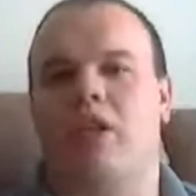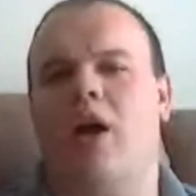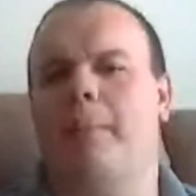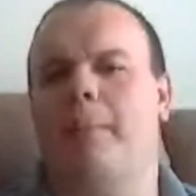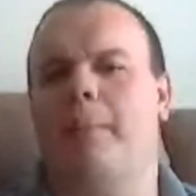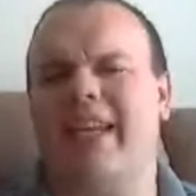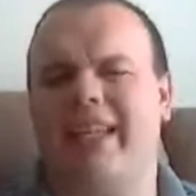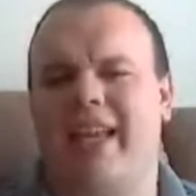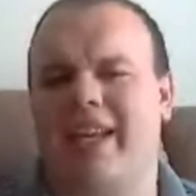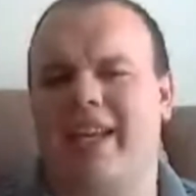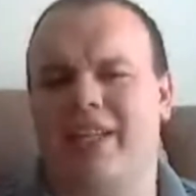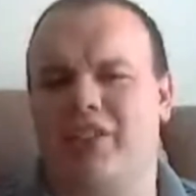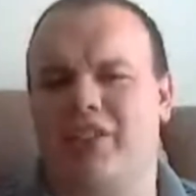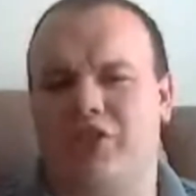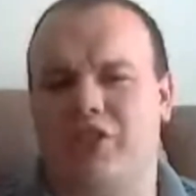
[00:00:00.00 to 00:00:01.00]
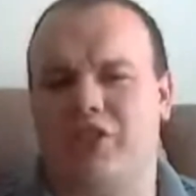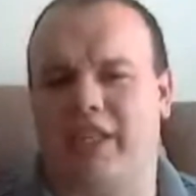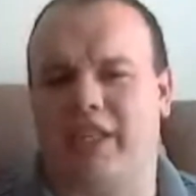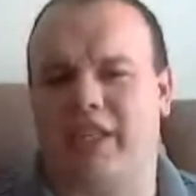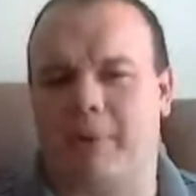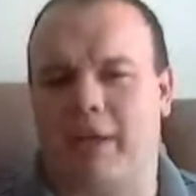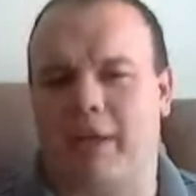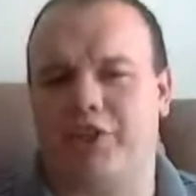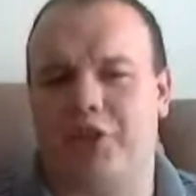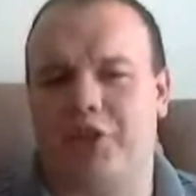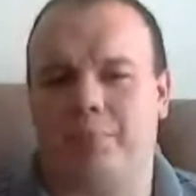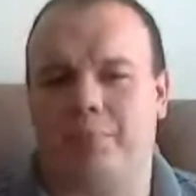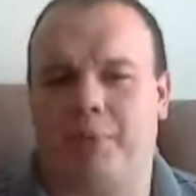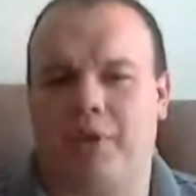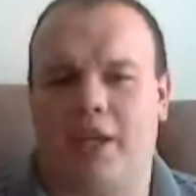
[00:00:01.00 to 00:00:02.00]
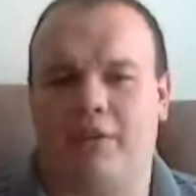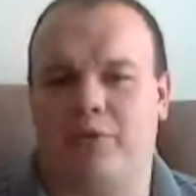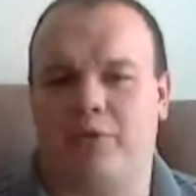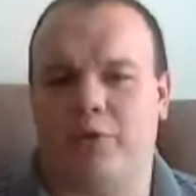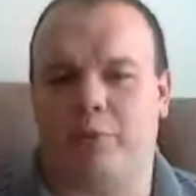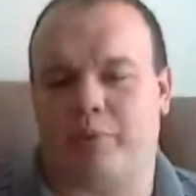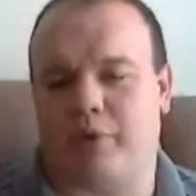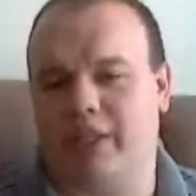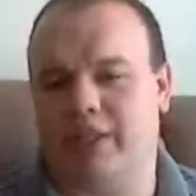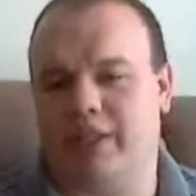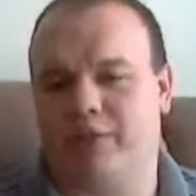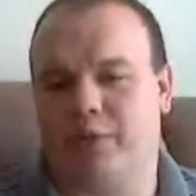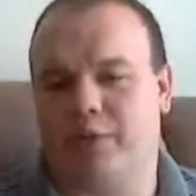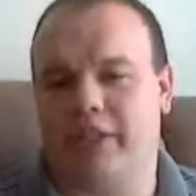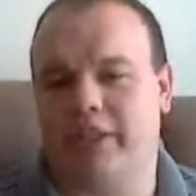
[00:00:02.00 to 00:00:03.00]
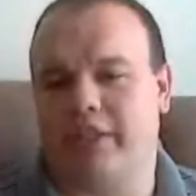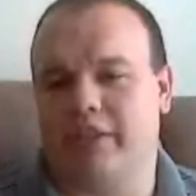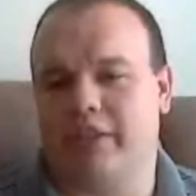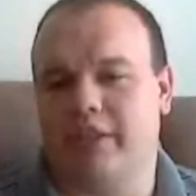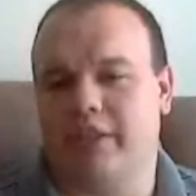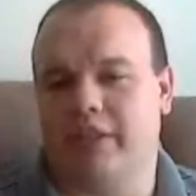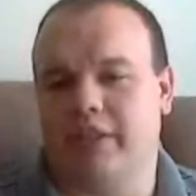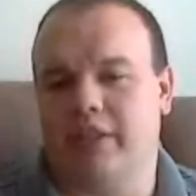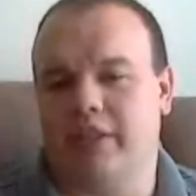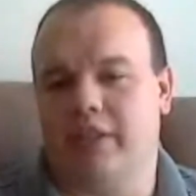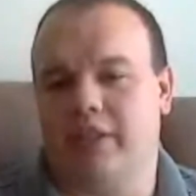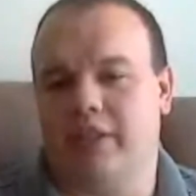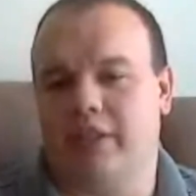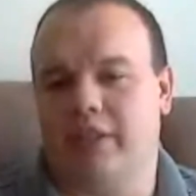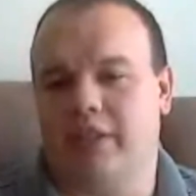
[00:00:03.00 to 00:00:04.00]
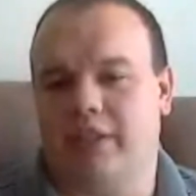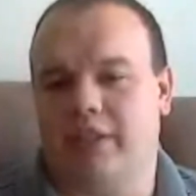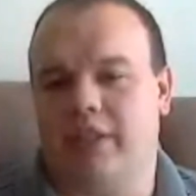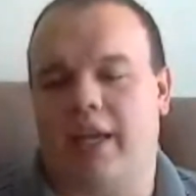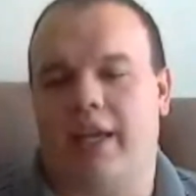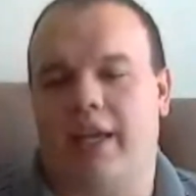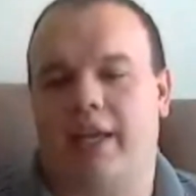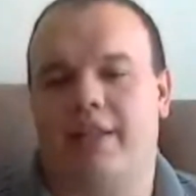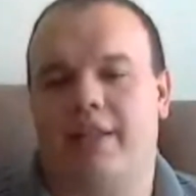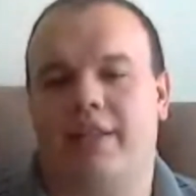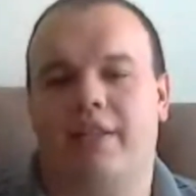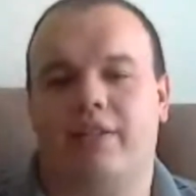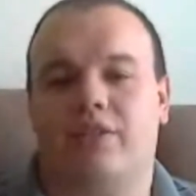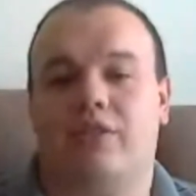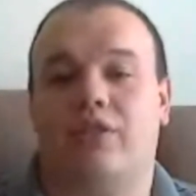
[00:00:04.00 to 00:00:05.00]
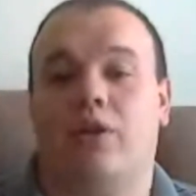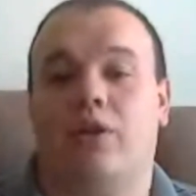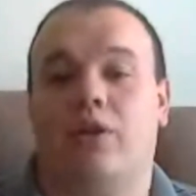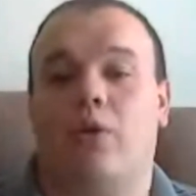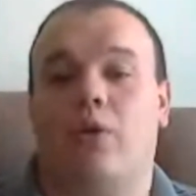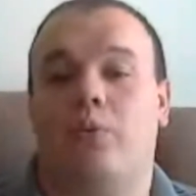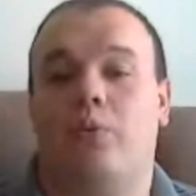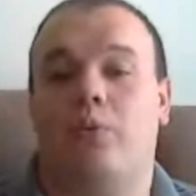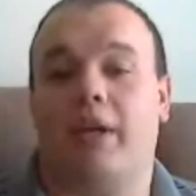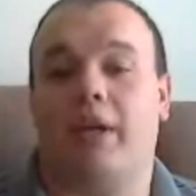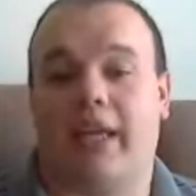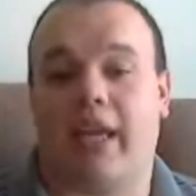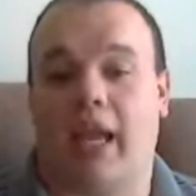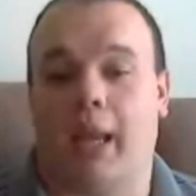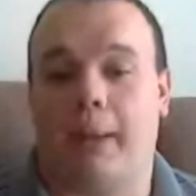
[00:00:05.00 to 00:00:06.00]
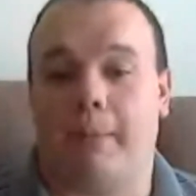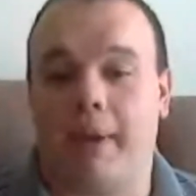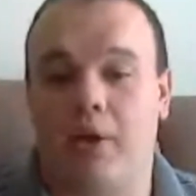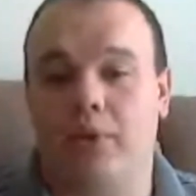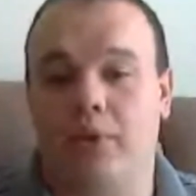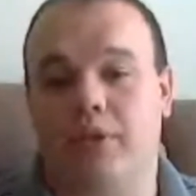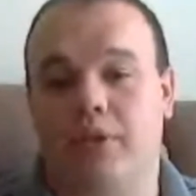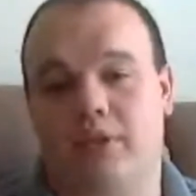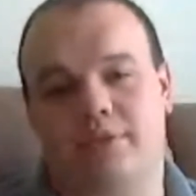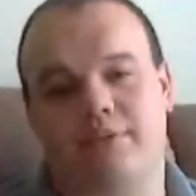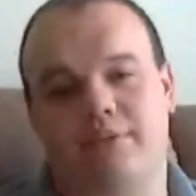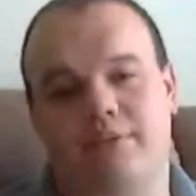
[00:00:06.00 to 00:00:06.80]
am I getting just an expansion and paying full price for it? And so when it came out,